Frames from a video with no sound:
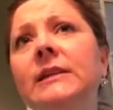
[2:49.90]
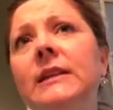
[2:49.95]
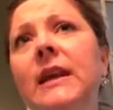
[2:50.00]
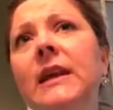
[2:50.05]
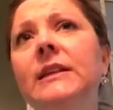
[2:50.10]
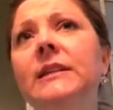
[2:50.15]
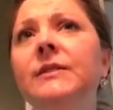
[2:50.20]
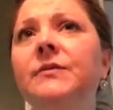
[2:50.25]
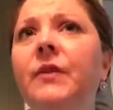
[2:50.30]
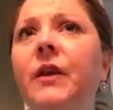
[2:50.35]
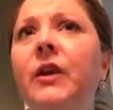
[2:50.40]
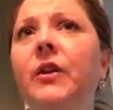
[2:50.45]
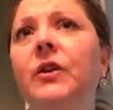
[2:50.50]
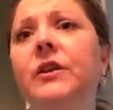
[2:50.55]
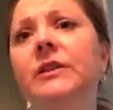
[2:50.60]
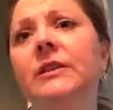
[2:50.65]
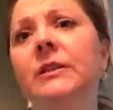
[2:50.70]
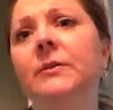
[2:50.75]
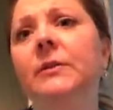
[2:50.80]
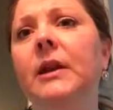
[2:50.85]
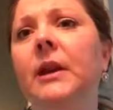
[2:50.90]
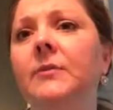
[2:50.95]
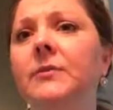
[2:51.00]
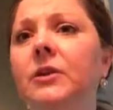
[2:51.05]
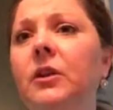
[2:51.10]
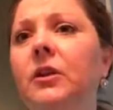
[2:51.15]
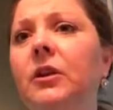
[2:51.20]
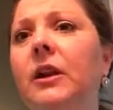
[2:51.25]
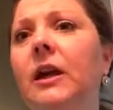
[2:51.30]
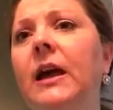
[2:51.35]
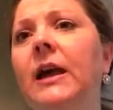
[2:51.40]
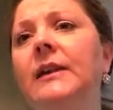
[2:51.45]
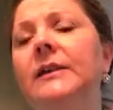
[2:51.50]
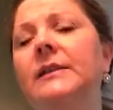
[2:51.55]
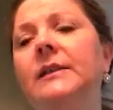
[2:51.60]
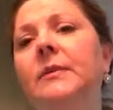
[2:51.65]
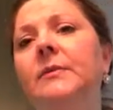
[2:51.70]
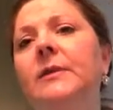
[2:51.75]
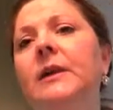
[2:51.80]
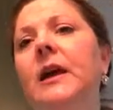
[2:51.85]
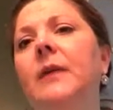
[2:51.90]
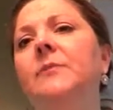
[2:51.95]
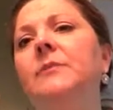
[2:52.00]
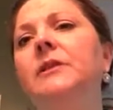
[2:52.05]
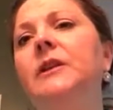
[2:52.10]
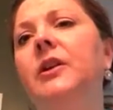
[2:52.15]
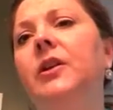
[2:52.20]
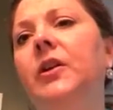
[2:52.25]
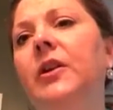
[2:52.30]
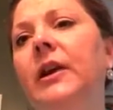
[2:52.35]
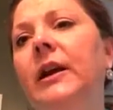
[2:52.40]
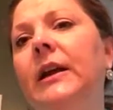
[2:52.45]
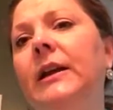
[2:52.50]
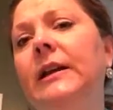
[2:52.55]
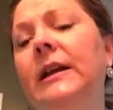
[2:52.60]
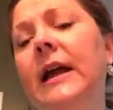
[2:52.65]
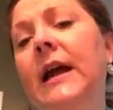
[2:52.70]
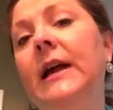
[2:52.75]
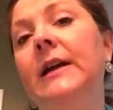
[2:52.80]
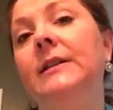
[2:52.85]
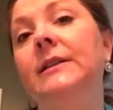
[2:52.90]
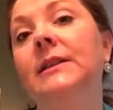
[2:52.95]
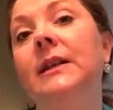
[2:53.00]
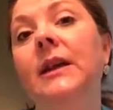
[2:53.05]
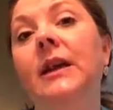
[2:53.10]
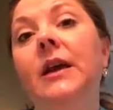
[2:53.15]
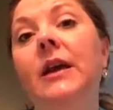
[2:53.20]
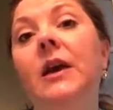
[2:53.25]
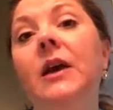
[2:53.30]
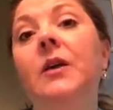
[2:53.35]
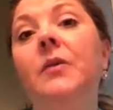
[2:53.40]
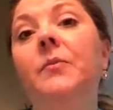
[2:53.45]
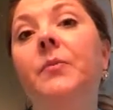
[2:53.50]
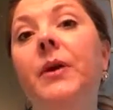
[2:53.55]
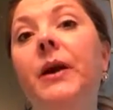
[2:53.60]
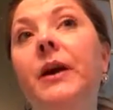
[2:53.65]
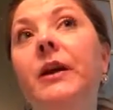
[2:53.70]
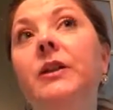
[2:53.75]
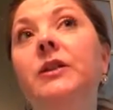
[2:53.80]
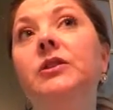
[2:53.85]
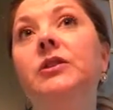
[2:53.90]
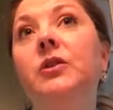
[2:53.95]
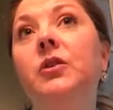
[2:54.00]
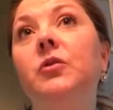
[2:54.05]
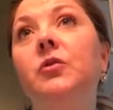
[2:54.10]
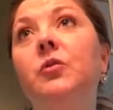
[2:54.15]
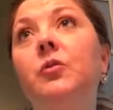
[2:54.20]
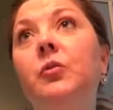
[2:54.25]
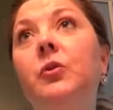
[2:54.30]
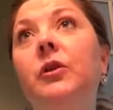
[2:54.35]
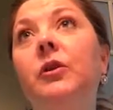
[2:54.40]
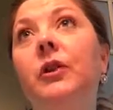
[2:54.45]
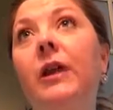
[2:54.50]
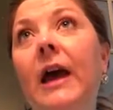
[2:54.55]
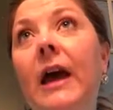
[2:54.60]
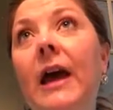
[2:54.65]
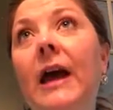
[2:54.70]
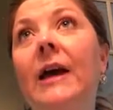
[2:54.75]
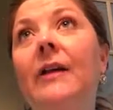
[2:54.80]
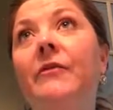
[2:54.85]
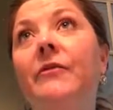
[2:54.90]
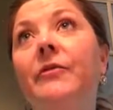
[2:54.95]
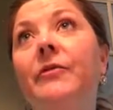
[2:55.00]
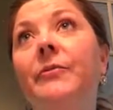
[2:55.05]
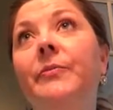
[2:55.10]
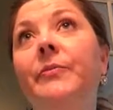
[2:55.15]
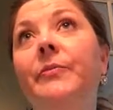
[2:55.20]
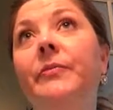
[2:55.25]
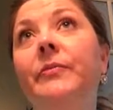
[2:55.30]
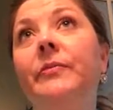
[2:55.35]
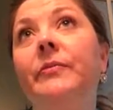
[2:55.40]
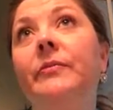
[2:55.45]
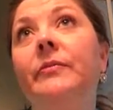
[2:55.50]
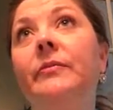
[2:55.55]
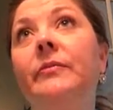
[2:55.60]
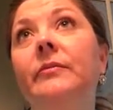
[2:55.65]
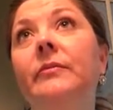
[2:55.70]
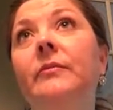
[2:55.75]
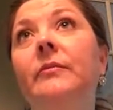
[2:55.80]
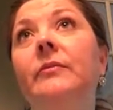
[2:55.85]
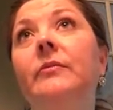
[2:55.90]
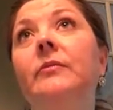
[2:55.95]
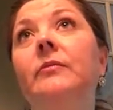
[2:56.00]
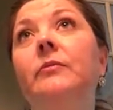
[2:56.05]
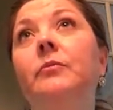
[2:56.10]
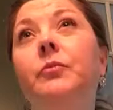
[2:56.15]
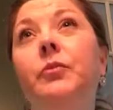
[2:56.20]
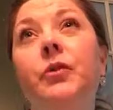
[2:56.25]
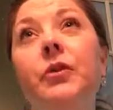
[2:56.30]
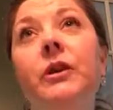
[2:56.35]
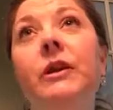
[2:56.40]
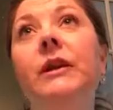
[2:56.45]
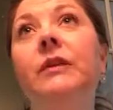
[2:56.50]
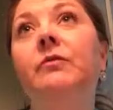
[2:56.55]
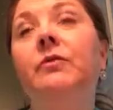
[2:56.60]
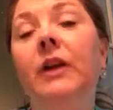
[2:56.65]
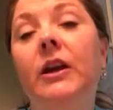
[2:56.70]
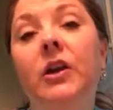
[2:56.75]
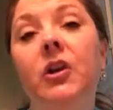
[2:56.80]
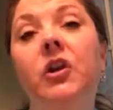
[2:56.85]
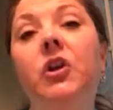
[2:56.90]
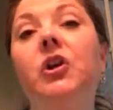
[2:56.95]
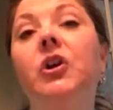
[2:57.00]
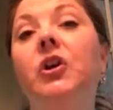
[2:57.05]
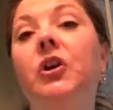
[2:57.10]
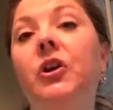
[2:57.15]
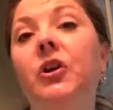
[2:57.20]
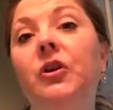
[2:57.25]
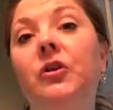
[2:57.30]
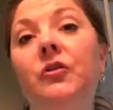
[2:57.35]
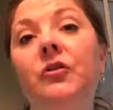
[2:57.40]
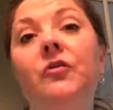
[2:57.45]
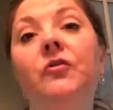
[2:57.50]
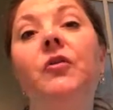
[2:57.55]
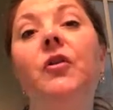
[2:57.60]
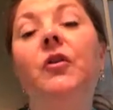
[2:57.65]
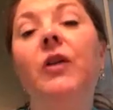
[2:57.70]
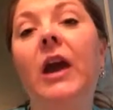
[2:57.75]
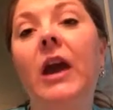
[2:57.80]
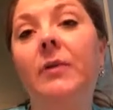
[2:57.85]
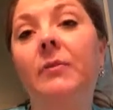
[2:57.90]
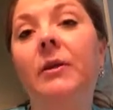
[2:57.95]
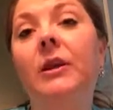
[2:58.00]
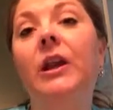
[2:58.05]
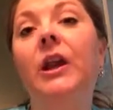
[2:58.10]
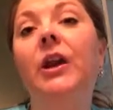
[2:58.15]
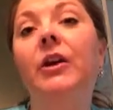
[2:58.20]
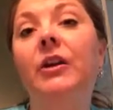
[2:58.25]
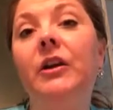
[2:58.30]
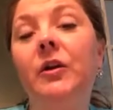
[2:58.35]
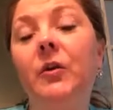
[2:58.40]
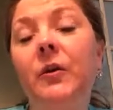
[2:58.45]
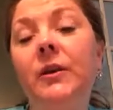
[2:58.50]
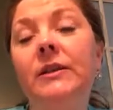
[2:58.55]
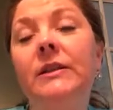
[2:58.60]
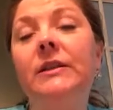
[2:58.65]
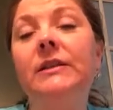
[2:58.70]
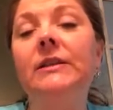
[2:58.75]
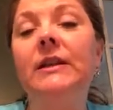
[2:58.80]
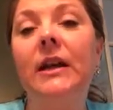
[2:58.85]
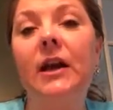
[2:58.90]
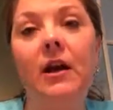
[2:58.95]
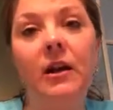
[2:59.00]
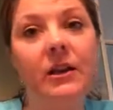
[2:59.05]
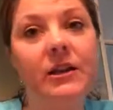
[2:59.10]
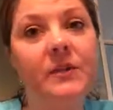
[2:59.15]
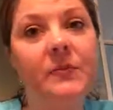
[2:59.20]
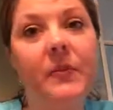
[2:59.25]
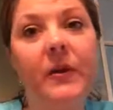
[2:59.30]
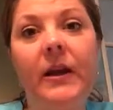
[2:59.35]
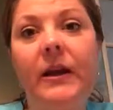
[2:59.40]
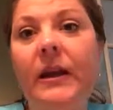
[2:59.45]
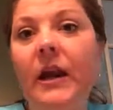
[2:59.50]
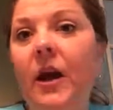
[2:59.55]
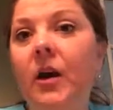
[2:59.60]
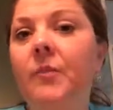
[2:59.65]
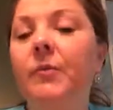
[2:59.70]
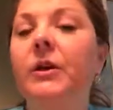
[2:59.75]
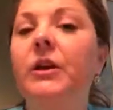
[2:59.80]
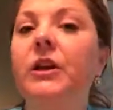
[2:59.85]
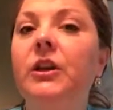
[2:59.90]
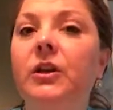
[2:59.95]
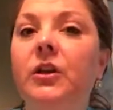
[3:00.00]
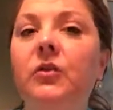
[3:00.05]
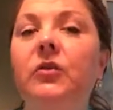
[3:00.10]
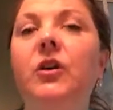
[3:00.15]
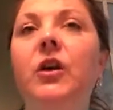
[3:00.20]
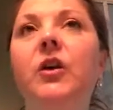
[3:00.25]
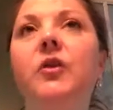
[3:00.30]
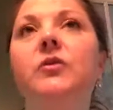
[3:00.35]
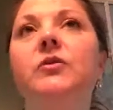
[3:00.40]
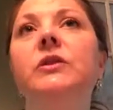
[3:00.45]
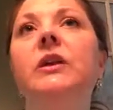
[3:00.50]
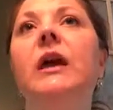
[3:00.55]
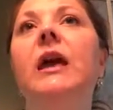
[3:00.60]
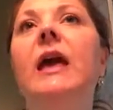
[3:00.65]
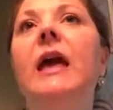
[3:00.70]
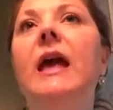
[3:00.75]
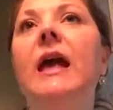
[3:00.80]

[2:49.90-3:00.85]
Tests vary. Sometimes online, sometimes they're in class. But so we'll have pretty regular vocabulary quizzes, and I'll explain how I'm going to do those.